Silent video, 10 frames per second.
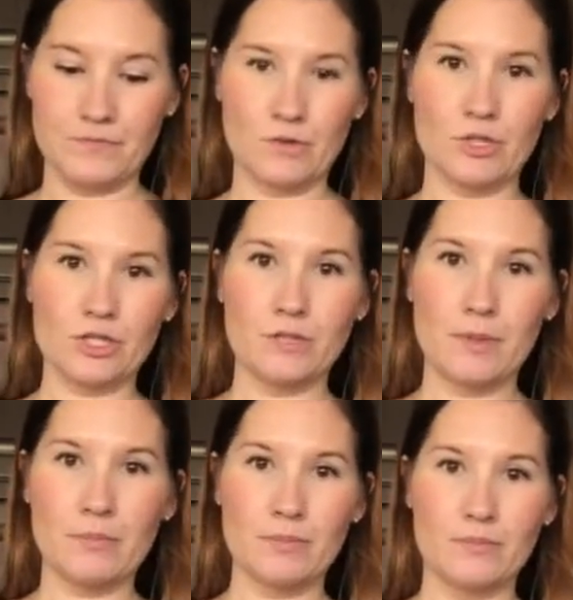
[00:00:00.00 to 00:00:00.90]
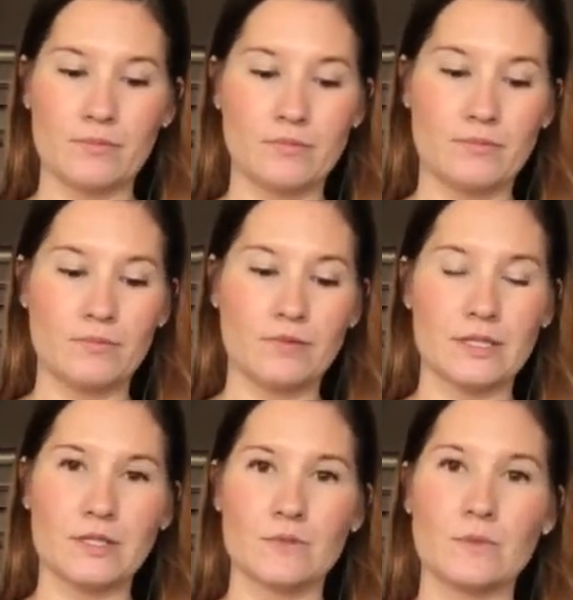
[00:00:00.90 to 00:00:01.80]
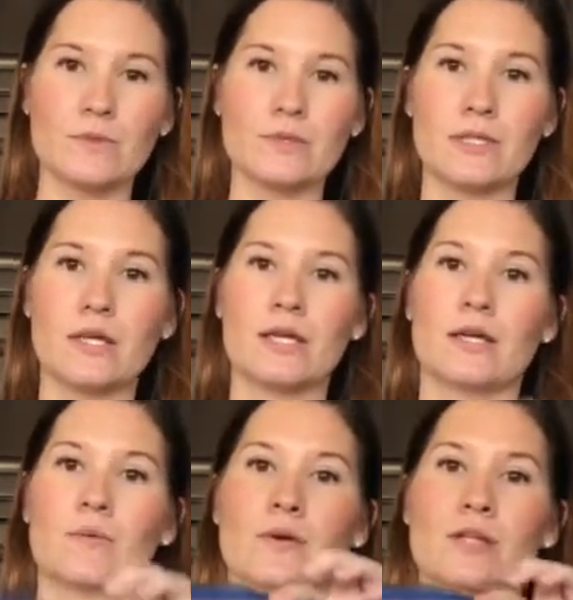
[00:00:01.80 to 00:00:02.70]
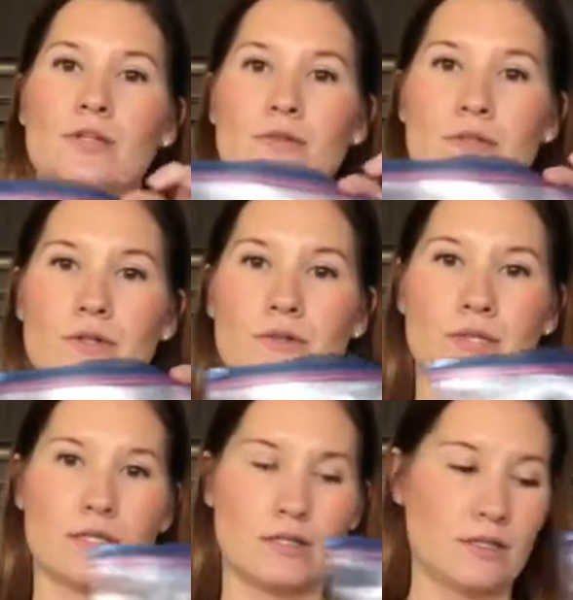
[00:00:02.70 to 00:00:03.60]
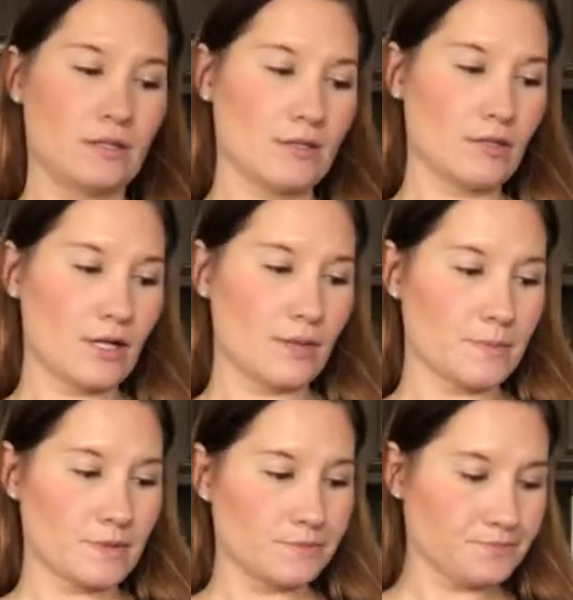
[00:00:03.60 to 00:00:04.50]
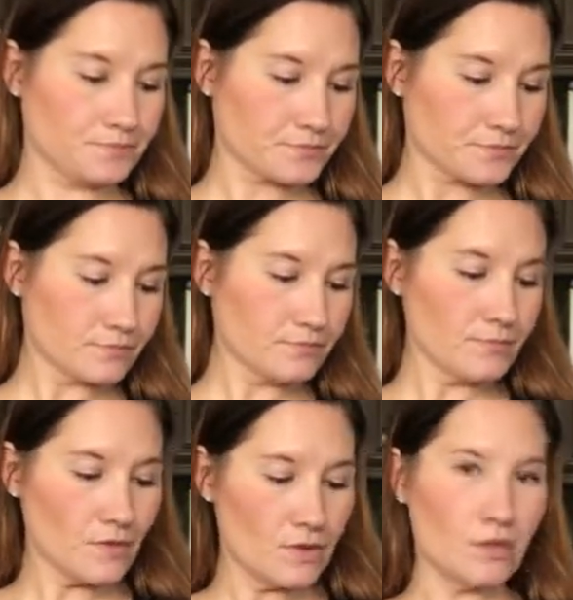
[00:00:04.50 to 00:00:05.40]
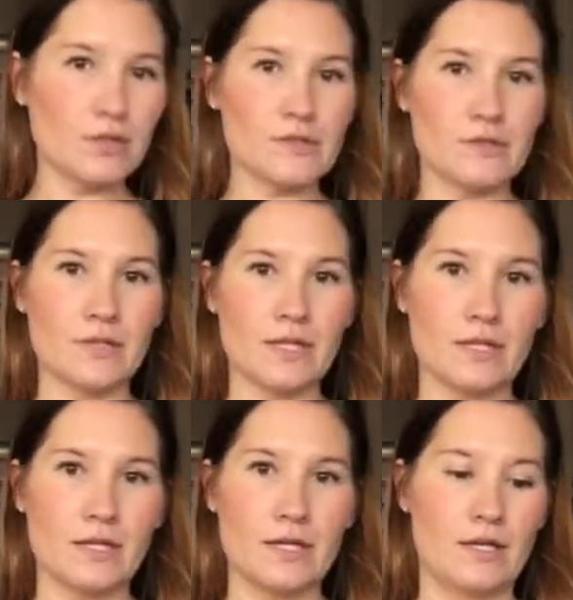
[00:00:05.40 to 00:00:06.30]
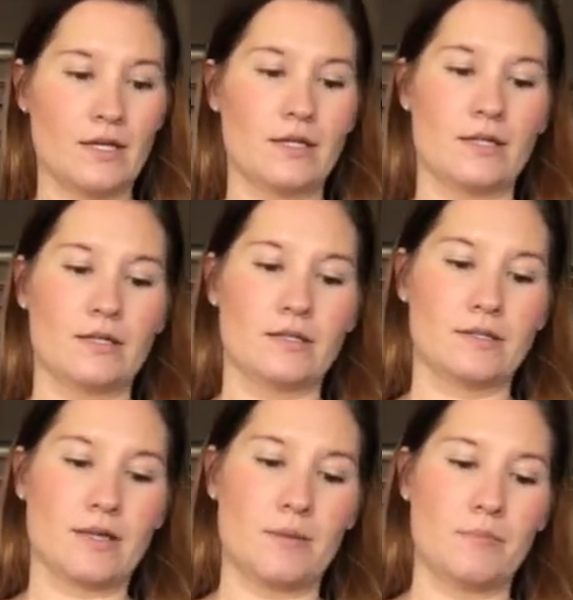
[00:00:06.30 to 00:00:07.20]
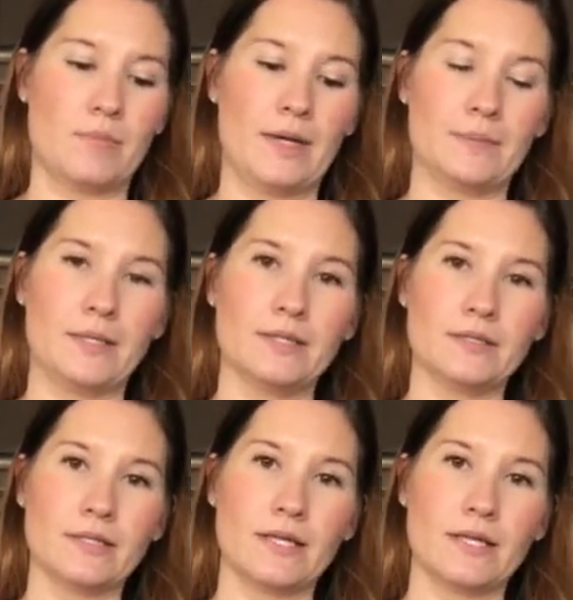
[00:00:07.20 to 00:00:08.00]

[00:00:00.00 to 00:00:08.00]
crushed them up with the spoon, and we're going to use those in these dirt cups. You also need some pumpkin